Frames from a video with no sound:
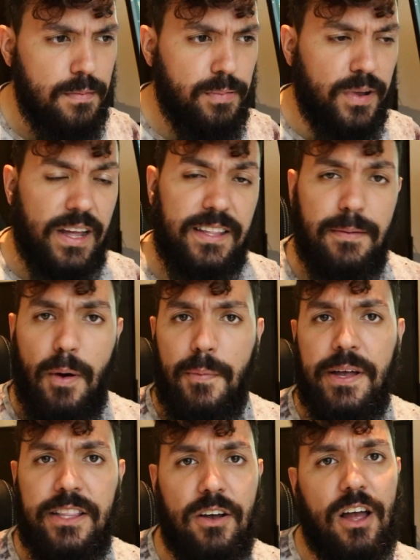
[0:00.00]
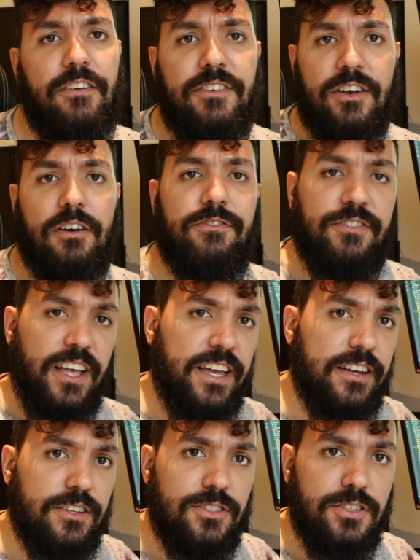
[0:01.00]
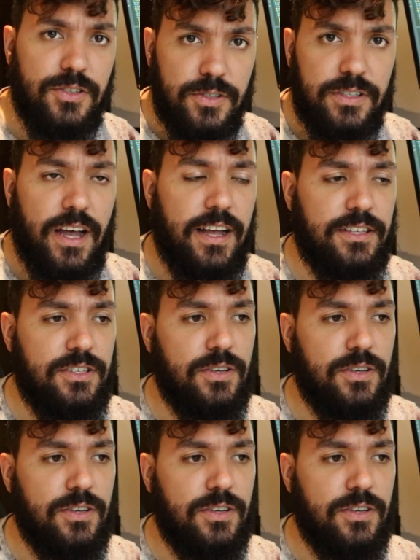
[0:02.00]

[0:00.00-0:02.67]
Well, at the moment I don't have enough data to do that.